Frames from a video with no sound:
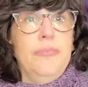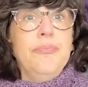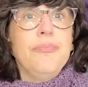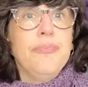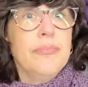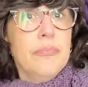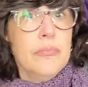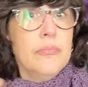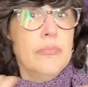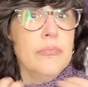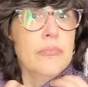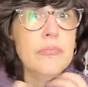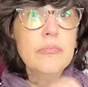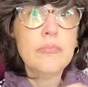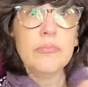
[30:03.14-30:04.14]

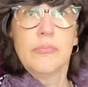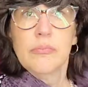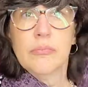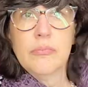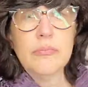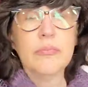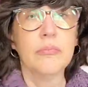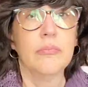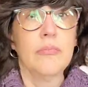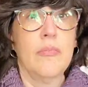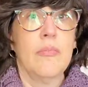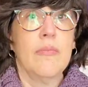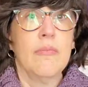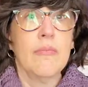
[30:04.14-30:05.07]
[no speech]